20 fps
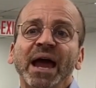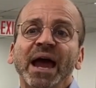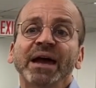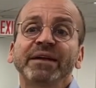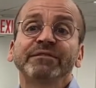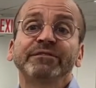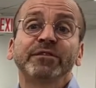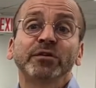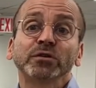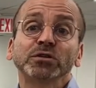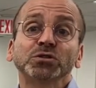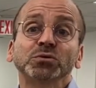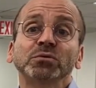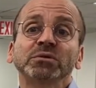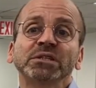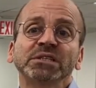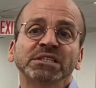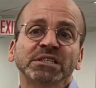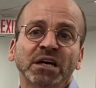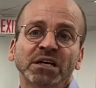and virtual
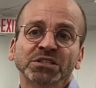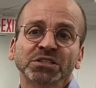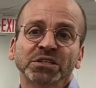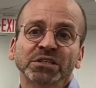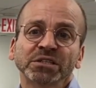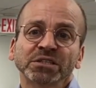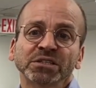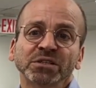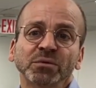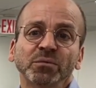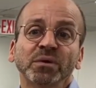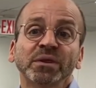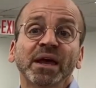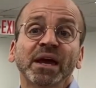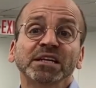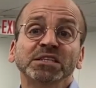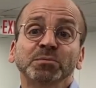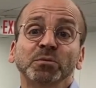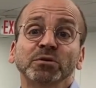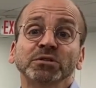discussions with
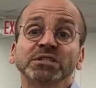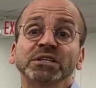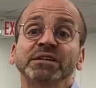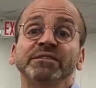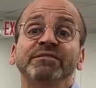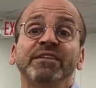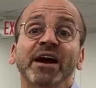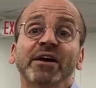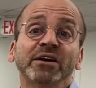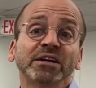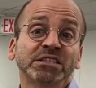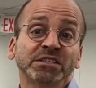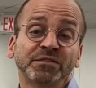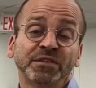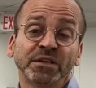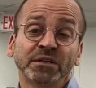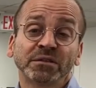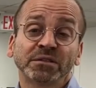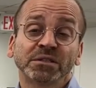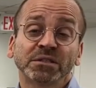experts in various
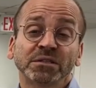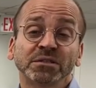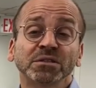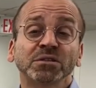fields